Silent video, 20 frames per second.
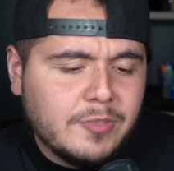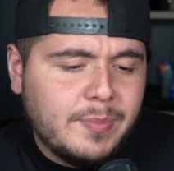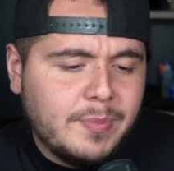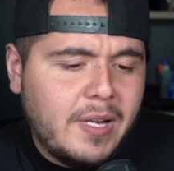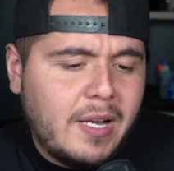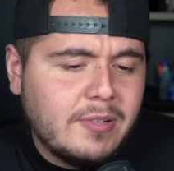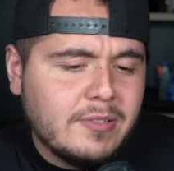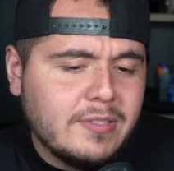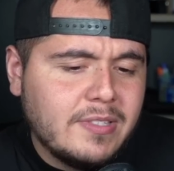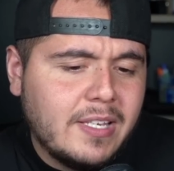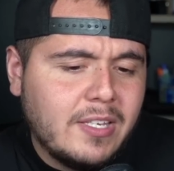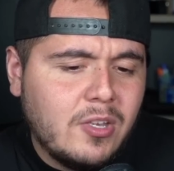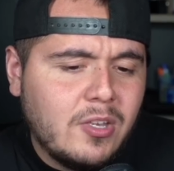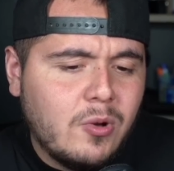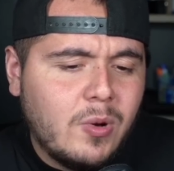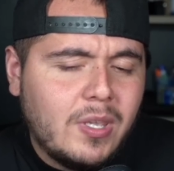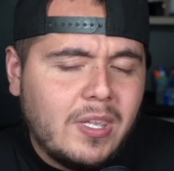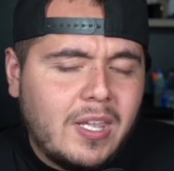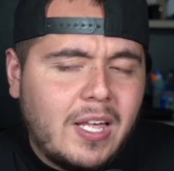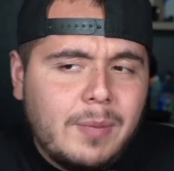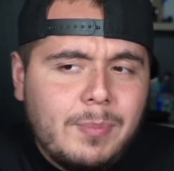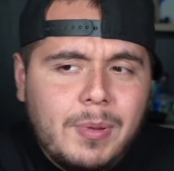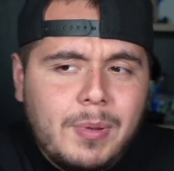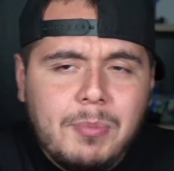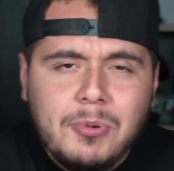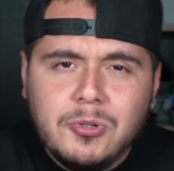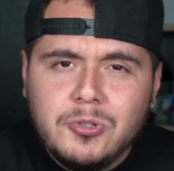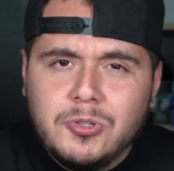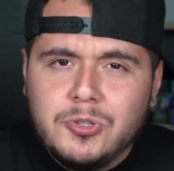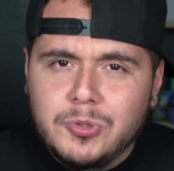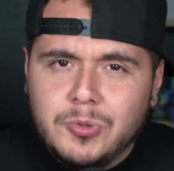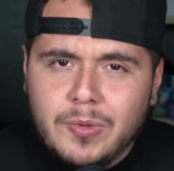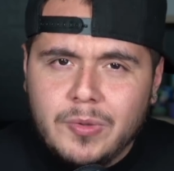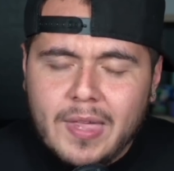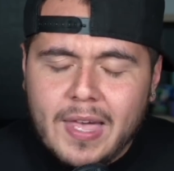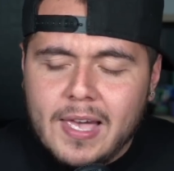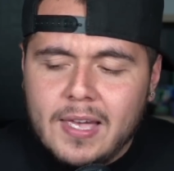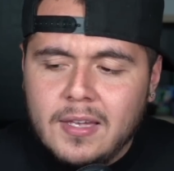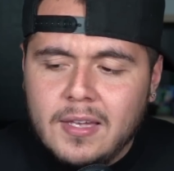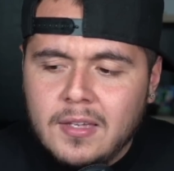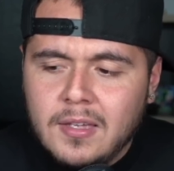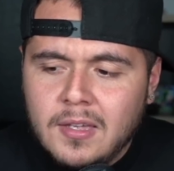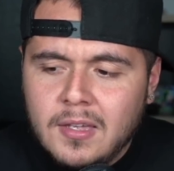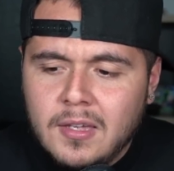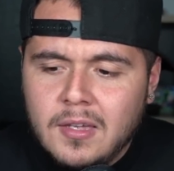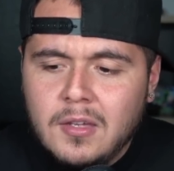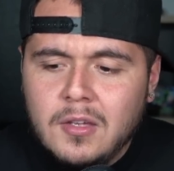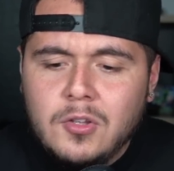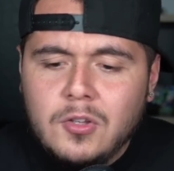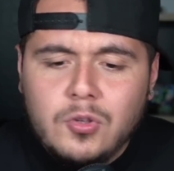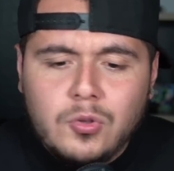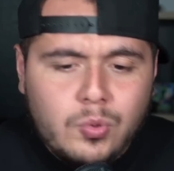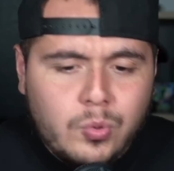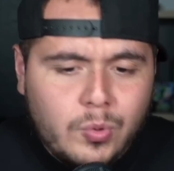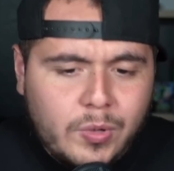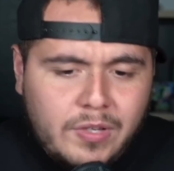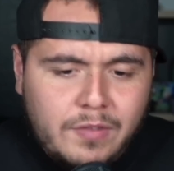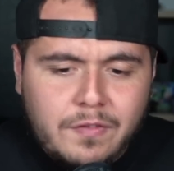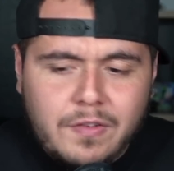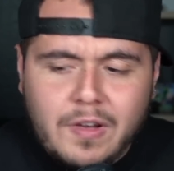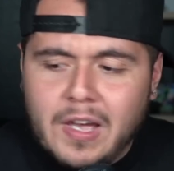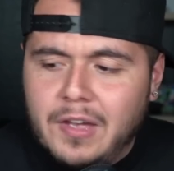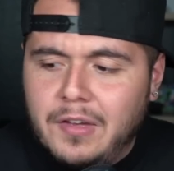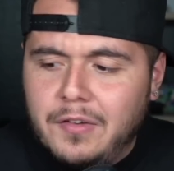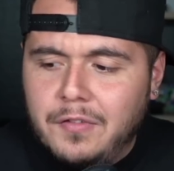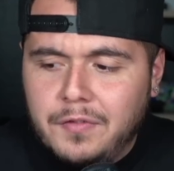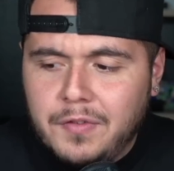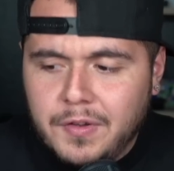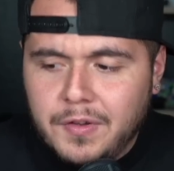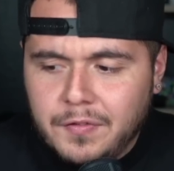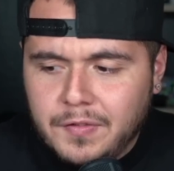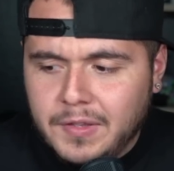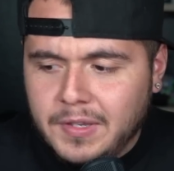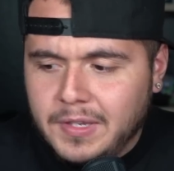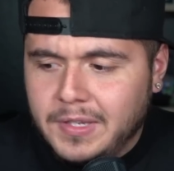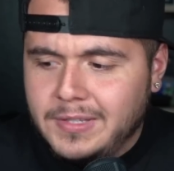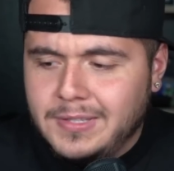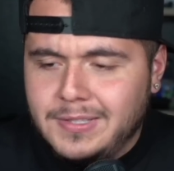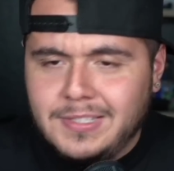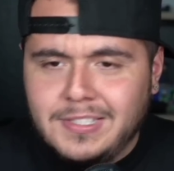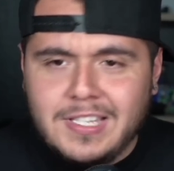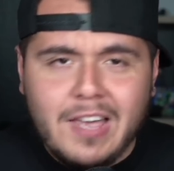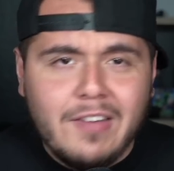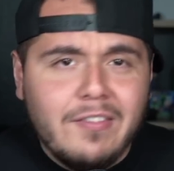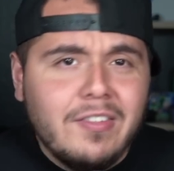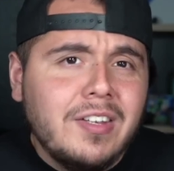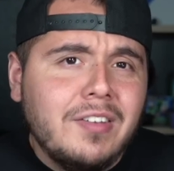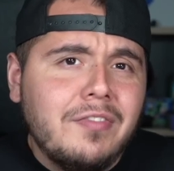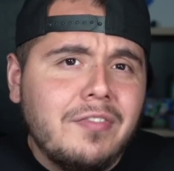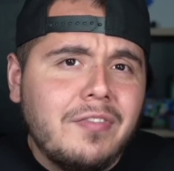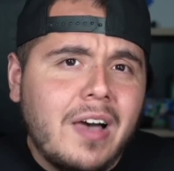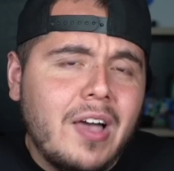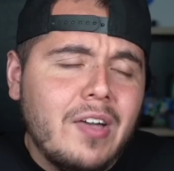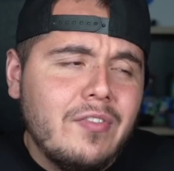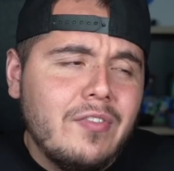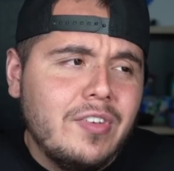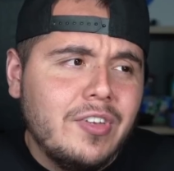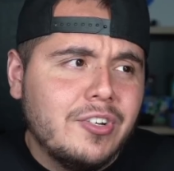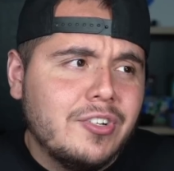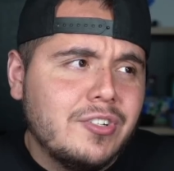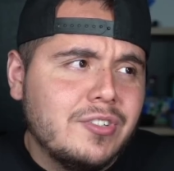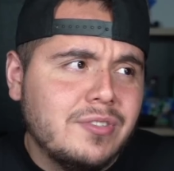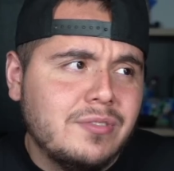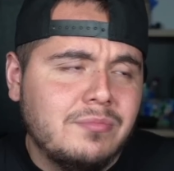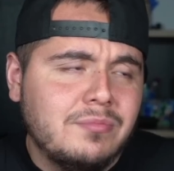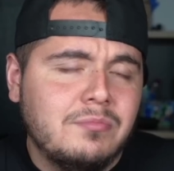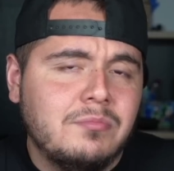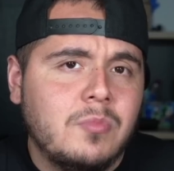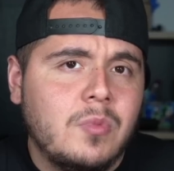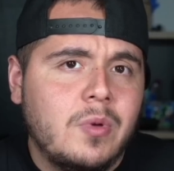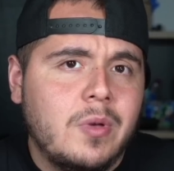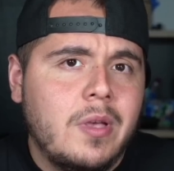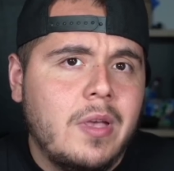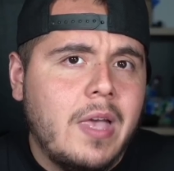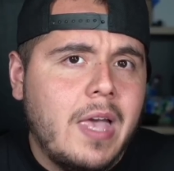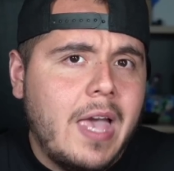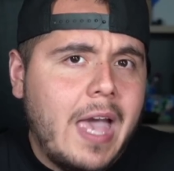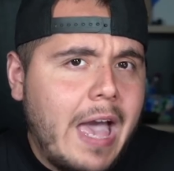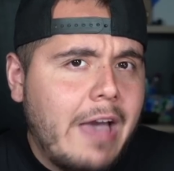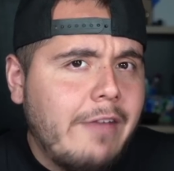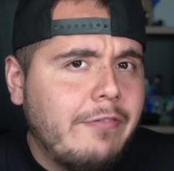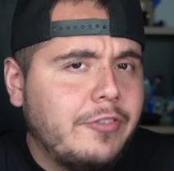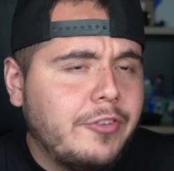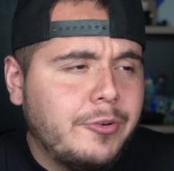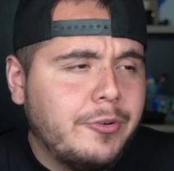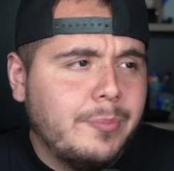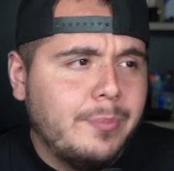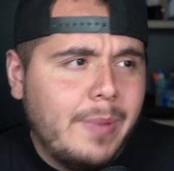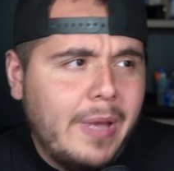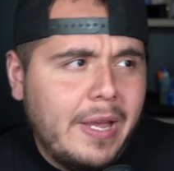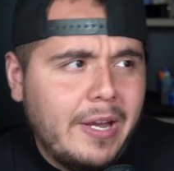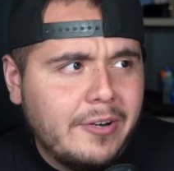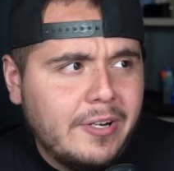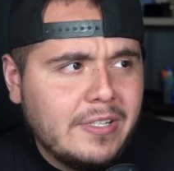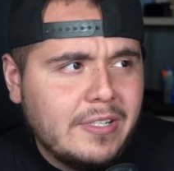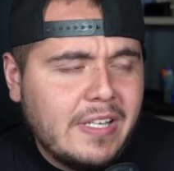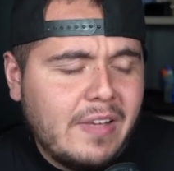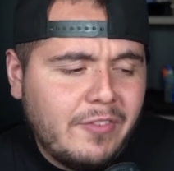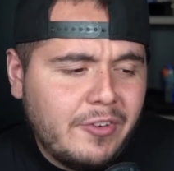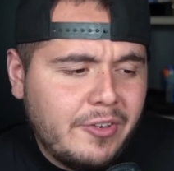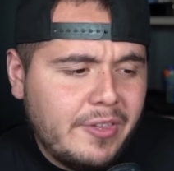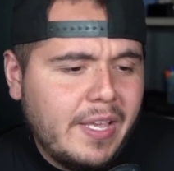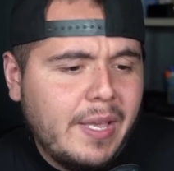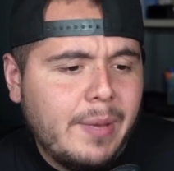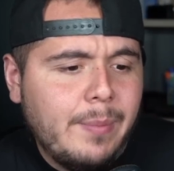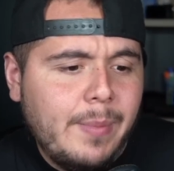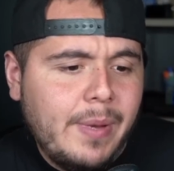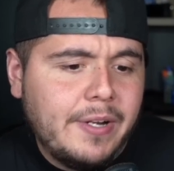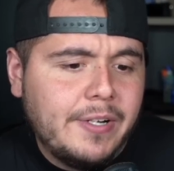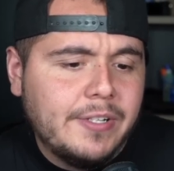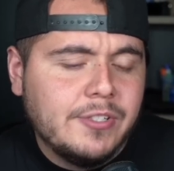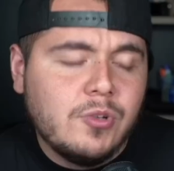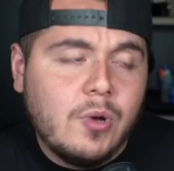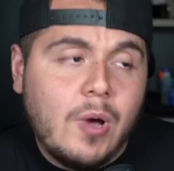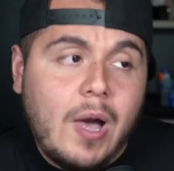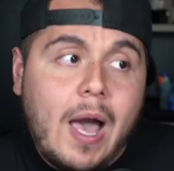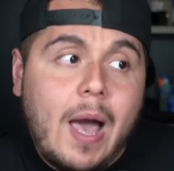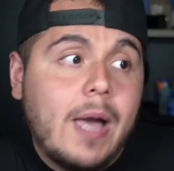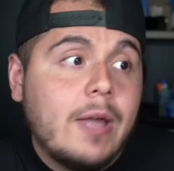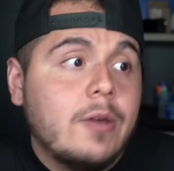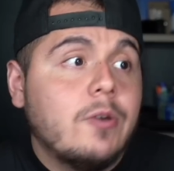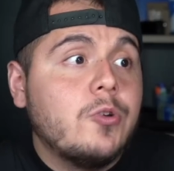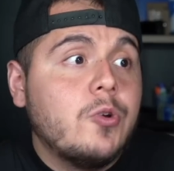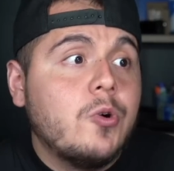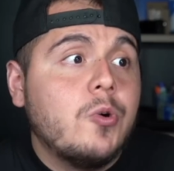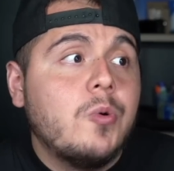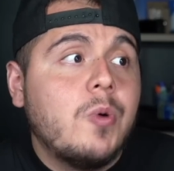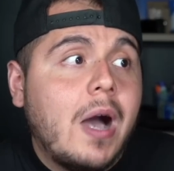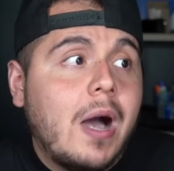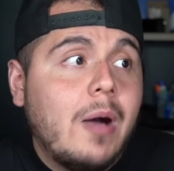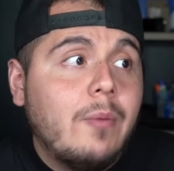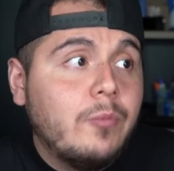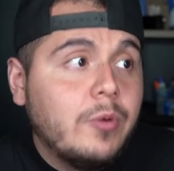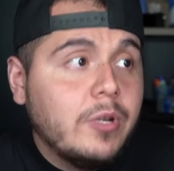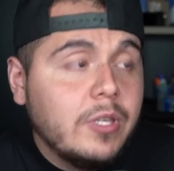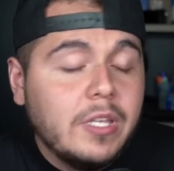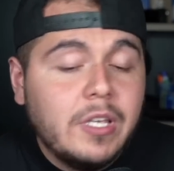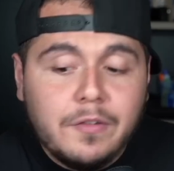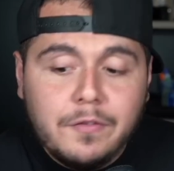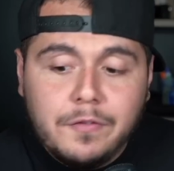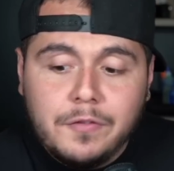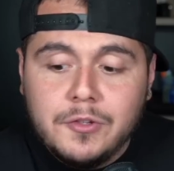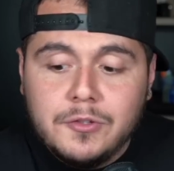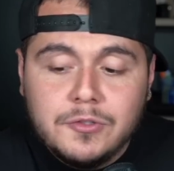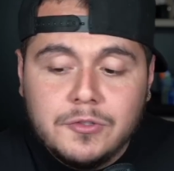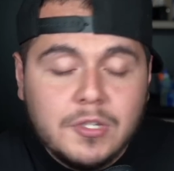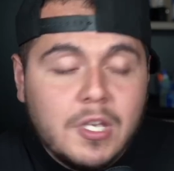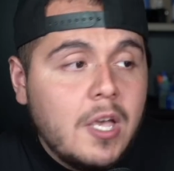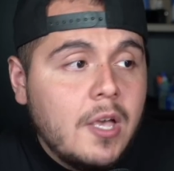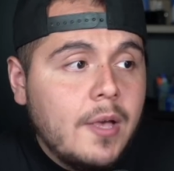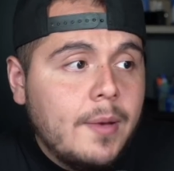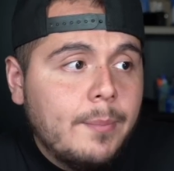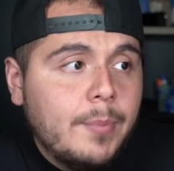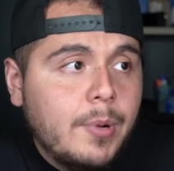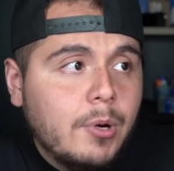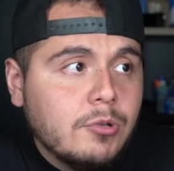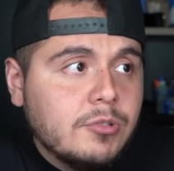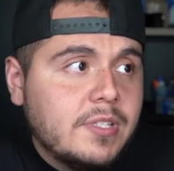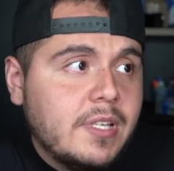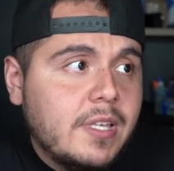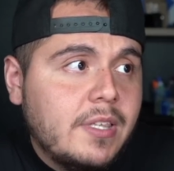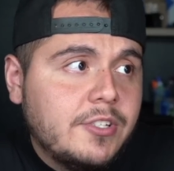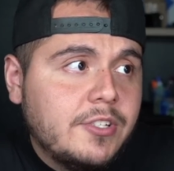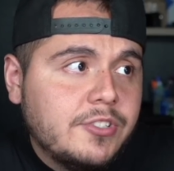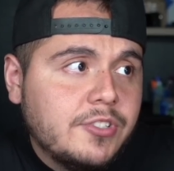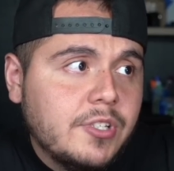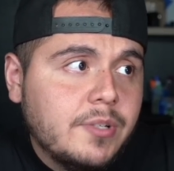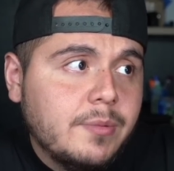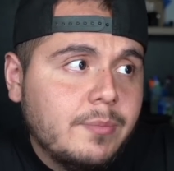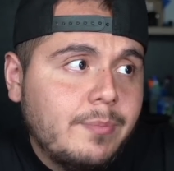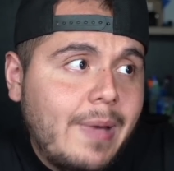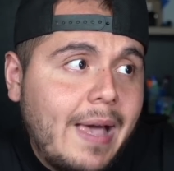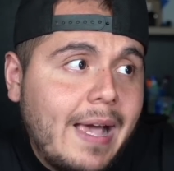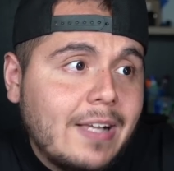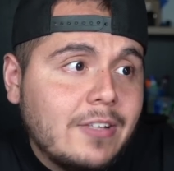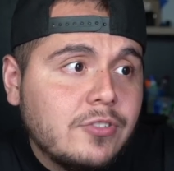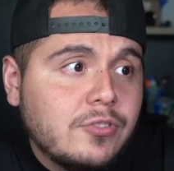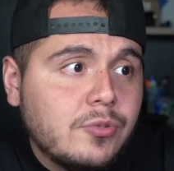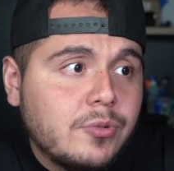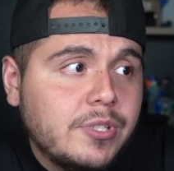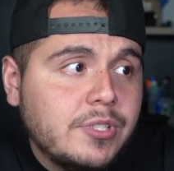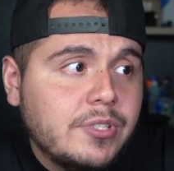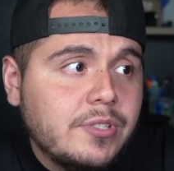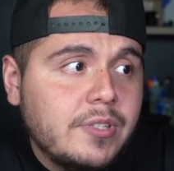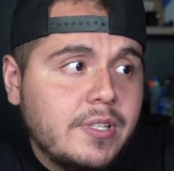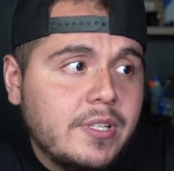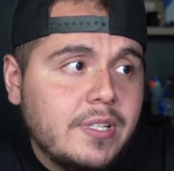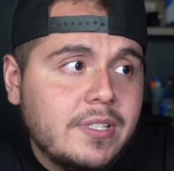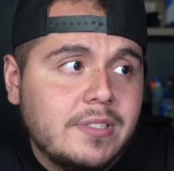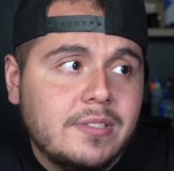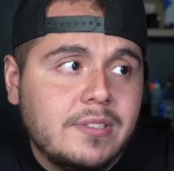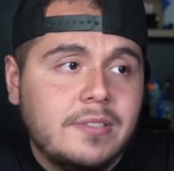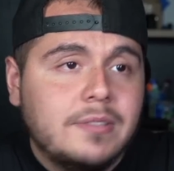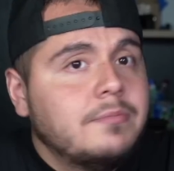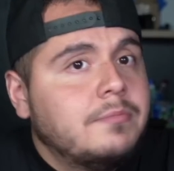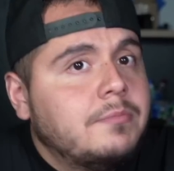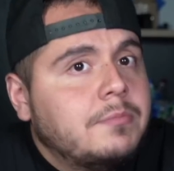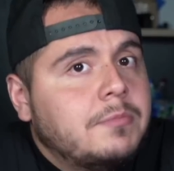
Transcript: But I was like, yo, a lot of people do that 25, 50, 75 years after marriage, after they get married. So I don't know. I'm really confused. Bo said there's a backstory to this.